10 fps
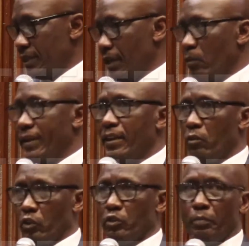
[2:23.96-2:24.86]
and when they
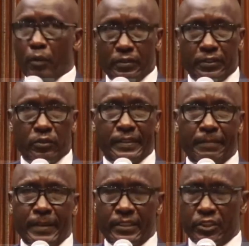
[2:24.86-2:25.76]
go to boards to
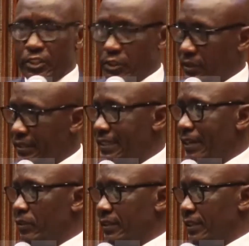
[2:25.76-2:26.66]
make decisions,
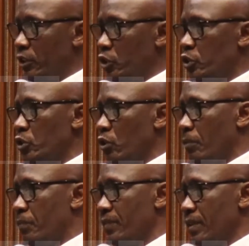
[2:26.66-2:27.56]
the issue of